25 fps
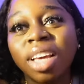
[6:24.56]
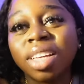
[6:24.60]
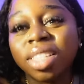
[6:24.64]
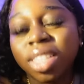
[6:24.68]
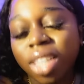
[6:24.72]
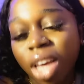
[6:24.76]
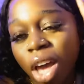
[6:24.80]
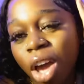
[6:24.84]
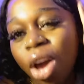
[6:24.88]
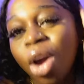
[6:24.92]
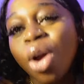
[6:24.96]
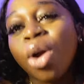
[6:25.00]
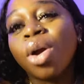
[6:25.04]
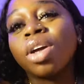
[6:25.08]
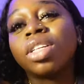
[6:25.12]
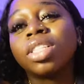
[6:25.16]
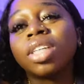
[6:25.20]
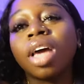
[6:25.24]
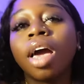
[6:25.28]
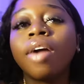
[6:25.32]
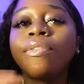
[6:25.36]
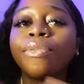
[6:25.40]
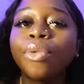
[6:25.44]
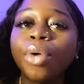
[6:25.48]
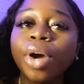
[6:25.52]
So
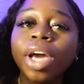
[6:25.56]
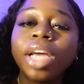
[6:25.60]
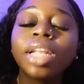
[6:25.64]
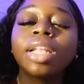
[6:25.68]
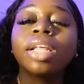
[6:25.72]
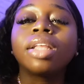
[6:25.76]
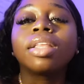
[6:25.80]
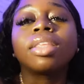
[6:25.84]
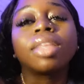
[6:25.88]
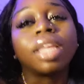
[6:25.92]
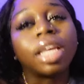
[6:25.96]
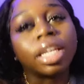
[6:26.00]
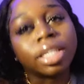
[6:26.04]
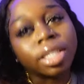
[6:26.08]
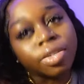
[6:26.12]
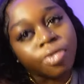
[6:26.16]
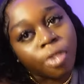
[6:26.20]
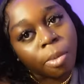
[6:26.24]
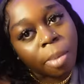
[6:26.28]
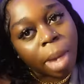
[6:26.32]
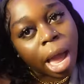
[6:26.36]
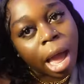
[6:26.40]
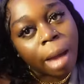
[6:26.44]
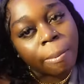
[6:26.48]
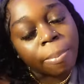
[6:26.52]
to avoid this
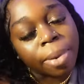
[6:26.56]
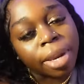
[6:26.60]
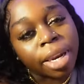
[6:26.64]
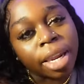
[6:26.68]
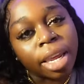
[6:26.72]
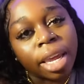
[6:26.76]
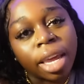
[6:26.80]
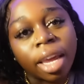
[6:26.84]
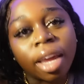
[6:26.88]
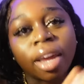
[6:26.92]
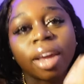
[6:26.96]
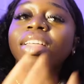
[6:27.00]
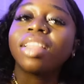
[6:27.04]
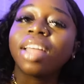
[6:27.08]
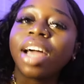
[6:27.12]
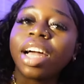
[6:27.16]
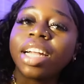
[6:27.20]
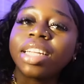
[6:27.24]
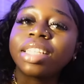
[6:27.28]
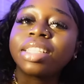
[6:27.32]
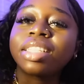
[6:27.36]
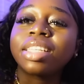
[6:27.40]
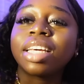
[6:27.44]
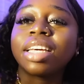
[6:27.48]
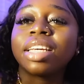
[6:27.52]
from happening,
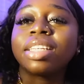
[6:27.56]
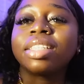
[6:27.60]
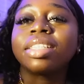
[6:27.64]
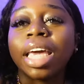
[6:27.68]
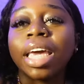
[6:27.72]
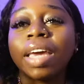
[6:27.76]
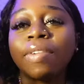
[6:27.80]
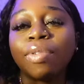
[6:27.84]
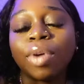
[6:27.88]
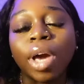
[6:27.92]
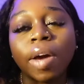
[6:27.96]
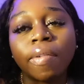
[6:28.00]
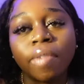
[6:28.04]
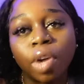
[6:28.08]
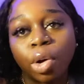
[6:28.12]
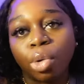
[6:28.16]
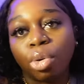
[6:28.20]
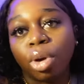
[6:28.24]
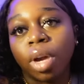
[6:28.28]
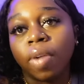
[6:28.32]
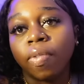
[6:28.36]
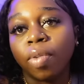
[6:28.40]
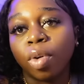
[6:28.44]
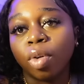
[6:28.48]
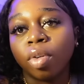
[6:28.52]
I'd say if you have a
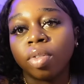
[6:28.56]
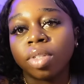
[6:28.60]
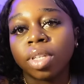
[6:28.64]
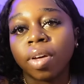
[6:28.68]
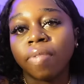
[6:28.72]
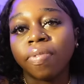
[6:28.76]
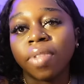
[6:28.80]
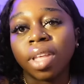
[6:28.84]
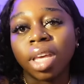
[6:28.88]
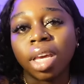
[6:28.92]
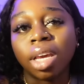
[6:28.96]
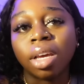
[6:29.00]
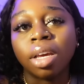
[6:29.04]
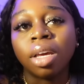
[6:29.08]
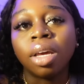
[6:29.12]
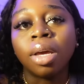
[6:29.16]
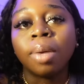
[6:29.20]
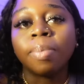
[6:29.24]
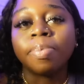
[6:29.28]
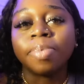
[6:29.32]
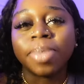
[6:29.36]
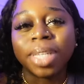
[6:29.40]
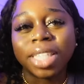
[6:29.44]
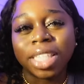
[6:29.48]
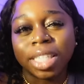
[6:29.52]
craving or something,
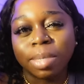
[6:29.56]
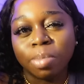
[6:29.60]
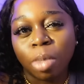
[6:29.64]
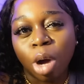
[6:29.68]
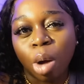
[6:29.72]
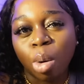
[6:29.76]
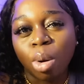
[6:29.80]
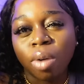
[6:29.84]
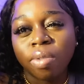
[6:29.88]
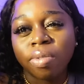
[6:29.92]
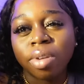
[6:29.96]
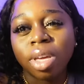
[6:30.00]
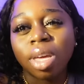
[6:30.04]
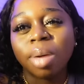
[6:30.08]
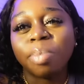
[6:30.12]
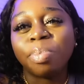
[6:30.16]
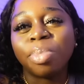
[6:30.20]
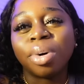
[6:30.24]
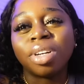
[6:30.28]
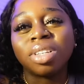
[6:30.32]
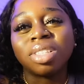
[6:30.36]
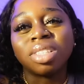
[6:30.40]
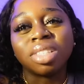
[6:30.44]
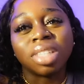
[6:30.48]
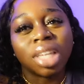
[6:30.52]
be smart with it,
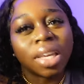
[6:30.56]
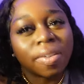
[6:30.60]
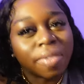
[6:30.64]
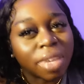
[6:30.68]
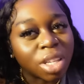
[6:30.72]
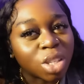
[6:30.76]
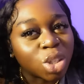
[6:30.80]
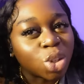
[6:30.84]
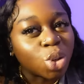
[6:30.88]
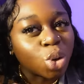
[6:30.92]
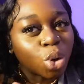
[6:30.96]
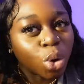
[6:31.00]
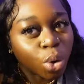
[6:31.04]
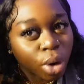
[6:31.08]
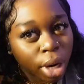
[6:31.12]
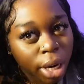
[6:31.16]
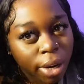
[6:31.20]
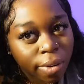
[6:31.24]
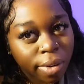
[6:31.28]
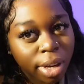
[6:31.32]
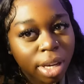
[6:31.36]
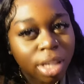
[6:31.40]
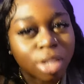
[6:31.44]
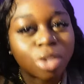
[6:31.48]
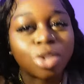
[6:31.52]
but just give in to your
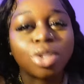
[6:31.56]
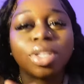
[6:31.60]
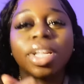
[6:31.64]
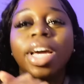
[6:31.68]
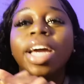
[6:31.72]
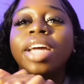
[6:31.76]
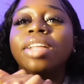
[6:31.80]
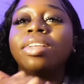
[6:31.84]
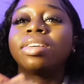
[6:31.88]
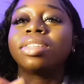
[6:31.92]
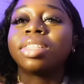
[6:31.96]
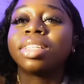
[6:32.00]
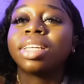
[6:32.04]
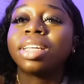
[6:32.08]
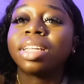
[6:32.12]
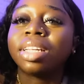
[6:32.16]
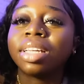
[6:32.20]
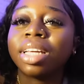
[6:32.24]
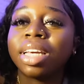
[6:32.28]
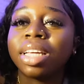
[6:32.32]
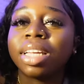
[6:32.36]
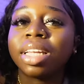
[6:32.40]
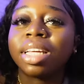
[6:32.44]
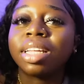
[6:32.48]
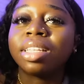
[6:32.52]
craving so that it doesn't
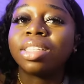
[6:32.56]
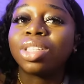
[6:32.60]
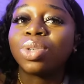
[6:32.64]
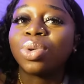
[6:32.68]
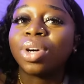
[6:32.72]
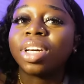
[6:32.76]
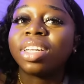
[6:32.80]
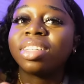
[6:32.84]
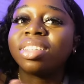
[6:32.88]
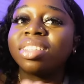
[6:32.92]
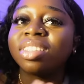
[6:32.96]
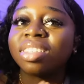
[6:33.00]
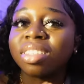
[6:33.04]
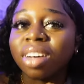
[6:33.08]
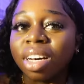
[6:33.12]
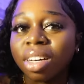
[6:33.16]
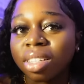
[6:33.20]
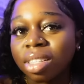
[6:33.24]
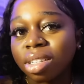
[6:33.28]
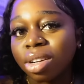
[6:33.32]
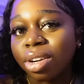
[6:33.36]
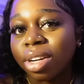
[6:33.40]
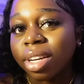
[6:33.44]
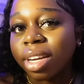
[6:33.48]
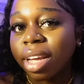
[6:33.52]
lead into a
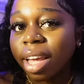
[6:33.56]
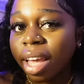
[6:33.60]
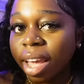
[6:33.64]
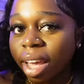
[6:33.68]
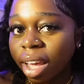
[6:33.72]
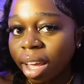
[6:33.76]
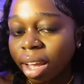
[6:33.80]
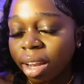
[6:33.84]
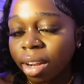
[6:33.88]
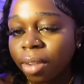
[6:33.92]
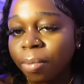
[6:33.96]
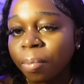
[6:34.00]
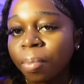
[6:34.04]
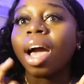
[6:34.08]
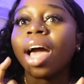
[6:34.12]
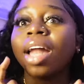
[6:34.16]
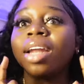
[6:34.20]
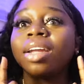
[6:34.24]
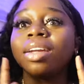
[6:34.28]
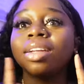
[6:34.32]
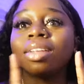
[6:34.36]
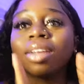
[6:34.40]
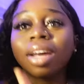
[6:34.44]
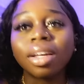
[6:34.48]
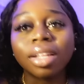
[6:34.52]
disaster in the end. And
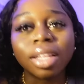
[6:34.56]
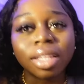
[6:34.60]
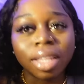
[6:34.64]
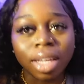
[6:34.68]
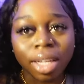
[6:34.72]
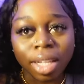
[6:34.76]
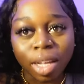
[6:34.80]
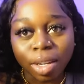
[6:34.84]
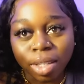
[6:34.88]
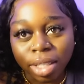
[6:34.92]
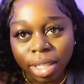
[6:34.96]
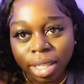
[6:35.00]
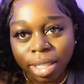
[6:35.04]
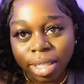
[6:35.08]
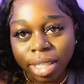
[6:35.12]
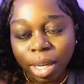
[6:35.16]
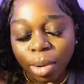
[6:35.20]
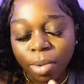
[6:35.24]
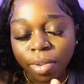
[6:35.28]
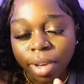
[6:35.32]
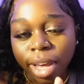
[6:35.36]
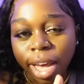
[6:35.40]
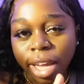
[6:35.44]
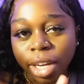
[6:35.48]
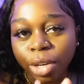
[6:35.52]
another thing I was gonna say
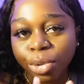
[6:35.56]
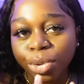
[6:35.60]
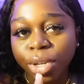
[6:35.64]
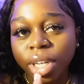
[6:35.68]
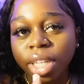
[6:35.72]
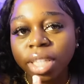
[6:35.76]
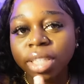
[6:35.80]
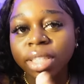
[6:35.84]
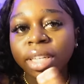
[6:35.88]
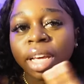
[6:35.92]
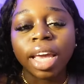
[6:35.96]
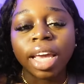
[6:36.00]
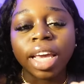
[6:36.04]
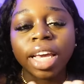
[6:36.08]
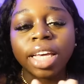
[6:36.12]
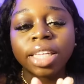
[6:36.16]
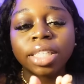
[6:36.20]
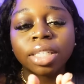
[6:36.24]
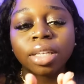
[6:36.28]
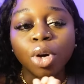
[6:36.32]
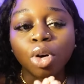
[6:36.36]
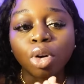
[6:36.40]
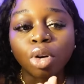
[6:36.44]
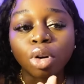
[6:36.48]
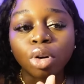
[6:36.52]
with calories
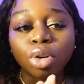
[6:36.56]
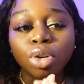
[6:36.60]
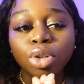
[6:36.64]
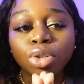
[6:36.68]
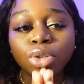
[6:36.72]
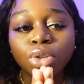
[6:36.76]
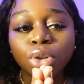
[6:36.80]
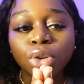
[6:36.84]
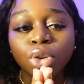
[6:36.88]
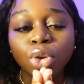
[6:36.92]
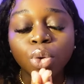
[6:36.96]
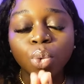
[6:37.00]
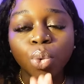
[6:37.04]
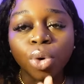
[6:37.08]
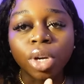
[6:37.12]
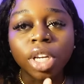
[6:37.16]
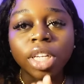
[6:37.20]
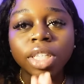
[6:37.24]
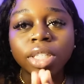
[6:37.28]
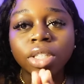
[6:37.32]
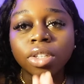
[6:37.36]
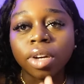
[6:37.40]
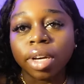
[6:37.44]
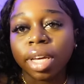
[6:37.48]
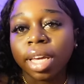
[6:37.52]
is, cause you
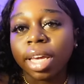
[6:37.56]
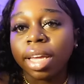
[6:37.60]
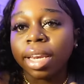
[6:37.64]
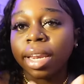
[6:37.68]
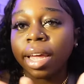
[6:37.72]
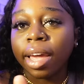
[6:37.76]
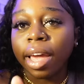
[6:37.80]
wanna start eating